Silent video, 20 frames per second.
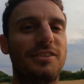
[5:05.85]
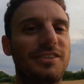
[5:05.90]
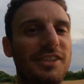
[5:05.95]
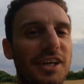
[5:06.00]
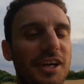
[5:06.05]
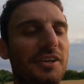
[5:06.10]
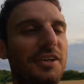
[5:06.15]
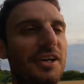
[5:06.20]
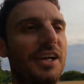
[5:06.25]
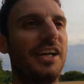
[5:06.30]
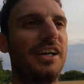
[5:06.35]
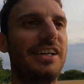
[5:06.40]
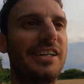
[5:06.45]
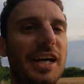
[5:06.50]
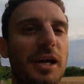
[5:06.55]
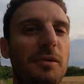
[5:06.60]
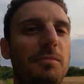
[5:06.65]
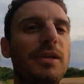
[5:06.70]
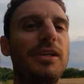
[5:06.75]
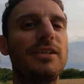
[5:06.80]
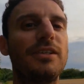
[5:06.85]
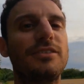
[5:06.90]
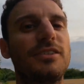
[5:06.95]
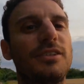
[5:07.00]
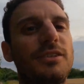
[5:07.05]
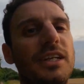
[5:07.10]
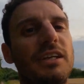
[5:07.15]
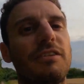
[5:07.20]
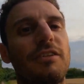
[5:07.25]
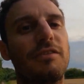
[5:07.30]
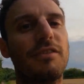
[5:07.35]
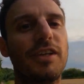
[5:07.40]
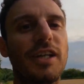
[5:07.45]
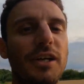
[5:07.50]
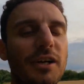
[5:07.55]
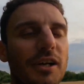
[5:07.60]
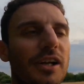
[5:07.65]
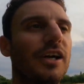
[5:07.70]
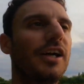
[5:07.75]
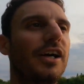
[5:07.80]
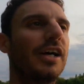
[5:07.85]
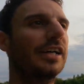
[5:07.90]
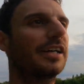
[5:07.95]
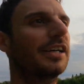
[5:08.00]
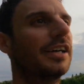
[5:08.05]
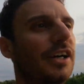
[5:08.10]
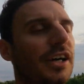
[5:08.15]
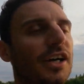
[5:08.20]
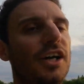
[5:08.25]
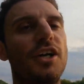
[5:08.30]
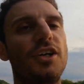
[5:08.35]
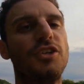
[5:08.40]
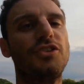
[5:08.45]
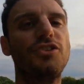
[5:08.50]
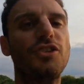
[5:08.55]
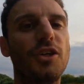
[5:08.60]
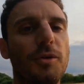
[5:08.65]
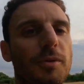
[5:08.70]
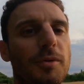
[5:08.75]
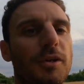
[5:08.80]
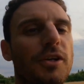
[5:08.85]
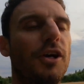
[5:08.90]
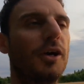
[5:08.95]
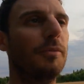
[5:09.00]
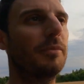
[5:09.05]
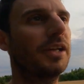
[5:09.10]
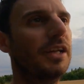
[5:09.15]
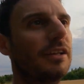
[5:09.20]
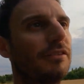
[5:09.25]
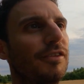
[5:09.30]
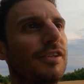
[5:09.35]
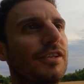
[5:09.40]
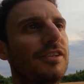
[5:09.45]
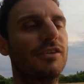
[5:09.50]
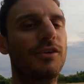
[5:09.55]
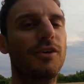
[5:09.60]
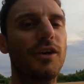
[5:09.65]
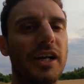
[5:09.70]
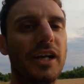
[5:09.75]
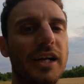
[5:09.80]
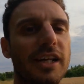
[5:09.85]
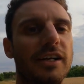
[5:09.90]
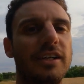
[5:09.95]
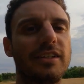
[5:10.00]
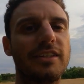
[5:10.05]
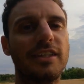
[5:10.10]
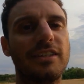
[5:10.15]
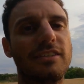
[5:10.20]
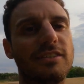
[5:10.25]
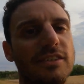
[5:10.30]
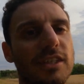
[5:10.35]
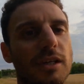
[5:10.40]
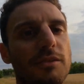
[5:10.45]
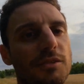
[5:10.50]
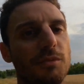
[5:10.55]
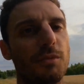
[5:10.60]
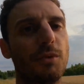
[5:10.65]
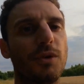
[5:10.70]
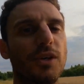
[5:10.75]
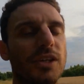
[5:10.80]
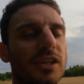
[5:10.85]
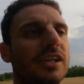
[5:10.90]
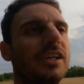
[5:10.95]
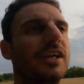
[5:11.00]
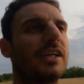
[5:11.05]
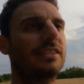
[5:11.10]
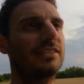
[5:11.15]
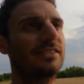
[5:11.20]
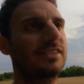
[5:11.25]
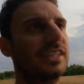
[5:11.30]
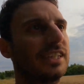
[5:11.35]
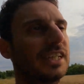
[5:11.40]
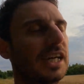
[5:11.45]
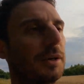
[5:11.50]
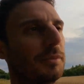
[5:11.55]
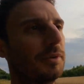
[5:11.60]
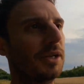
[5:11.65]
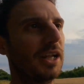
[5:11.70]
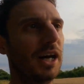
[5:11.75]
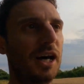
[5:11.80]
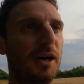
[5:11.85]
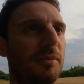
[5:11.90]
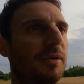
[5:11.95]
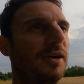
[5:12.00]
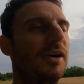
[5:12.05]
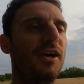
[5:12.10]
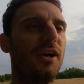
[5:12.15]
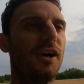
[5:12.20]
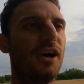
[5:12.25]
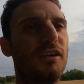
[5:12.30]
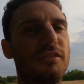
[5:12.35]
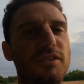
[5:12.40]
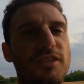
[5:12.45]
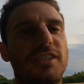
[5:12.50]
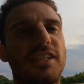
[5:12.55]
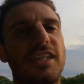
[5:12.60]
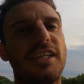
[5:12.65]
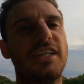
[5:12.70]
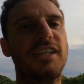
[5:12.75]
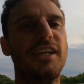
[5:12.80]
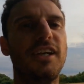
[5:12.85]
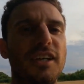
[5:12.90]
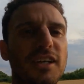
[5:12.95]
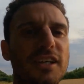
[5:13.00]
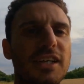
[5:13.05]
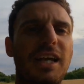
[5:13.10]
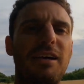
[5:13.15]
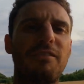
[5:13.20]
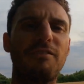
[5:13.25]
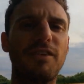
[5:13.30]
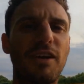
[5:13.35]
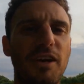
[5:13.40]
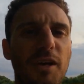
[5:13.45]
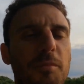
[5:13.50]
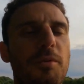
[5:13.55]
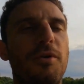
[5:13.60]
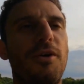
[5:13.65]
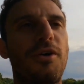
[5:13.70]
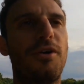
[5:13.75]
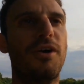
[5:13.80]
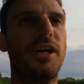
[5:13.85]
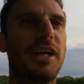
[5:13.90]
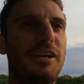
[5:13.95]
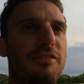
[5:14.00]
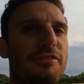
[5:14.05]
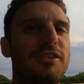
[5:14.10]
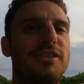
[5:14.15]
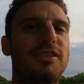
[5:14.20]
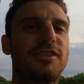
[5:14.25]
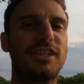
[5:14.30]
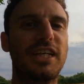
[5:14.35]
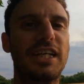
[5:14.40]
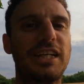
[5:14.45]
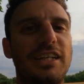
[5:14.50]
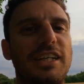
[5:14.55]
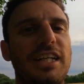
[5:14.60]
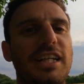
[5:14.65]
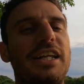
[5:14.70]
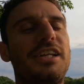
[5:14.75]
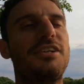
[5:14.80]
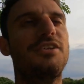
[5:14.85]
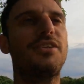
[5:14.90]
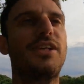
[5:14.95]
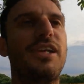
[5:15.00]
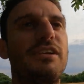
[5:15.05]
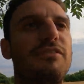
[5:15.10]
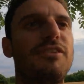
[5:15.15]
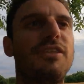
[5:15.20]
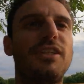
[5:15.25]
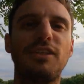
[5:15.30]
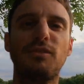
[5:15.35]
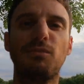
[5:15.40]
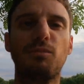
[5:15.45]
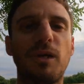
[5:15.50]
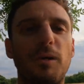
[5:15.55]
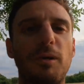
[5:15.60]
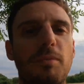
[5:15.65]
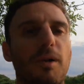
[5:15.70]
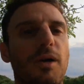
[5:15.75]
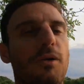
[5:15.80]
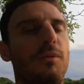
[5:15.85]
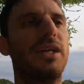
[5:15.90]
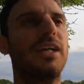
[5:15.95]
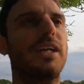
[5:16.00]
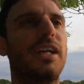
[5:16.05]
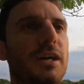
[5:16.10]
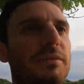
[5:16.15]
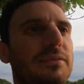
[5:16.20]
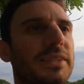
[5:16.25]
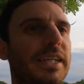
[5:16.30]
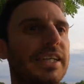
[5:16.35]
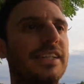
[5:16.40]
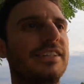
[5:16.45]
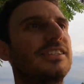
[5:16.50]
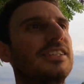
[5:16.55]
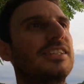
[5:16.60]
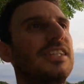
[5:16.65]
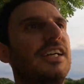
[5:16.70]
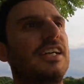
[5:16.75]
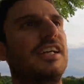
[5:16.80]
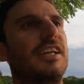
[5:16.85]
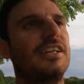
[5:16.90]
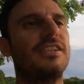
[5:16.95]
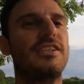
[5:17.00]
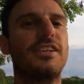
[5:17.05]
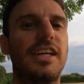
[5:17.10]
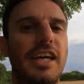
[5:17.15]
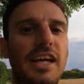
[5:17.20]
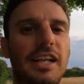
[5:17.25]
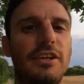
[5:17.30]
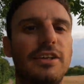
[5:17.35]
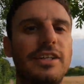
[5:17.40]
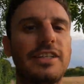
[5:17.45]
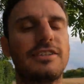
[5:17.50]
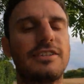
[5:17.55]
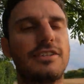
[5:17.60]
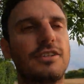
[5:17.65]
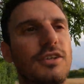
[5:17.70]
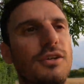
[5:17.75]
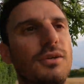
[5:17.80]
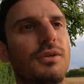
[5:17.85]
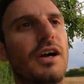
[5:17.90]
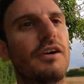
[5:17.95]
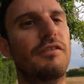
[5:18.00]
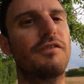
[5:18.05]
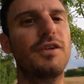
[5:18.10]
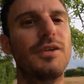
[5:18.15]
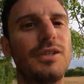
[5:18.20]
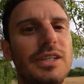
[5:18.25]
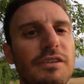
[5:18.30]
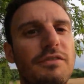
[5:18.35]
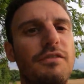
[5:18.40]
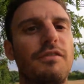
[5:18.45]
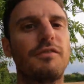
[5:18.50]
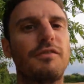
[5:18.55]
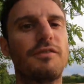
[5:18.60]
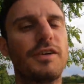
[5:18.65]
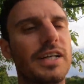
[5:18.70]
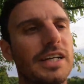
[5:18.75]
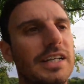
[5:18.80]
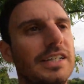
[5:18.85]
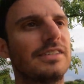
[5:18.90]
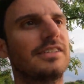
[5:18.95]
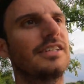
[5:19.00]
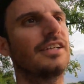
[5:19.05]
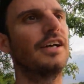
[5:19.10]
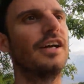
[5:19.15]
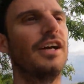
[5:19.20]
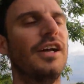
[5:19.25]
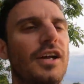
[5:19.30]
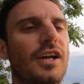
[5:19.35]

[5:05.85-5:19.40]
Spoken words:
So yeah, please do give the video a like, drop a comment if you've got any ideas in terms of what you'd like to see coming up. Obviously it get very boring if I just continue giving these week by week updates. So yeah, looking to do a few different things.